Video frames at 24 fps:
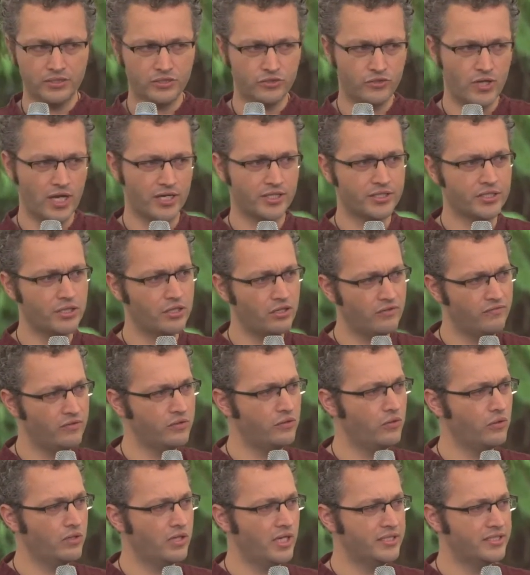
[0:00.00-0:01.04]
structure of
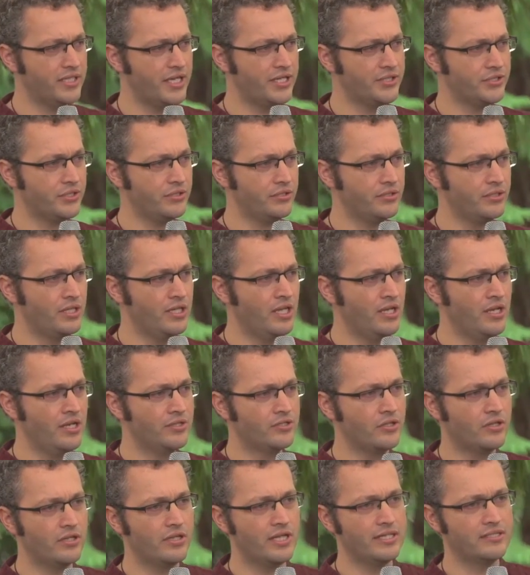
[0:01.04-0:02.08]
an organization
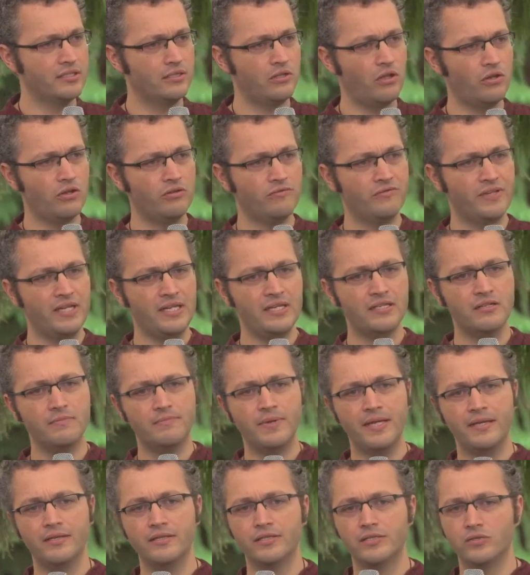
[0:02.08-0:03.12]
so that there's a lot of
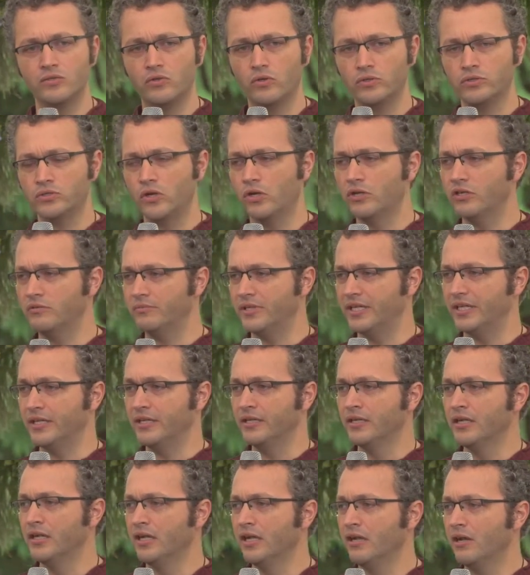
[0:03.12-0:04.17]
independence and autonomy.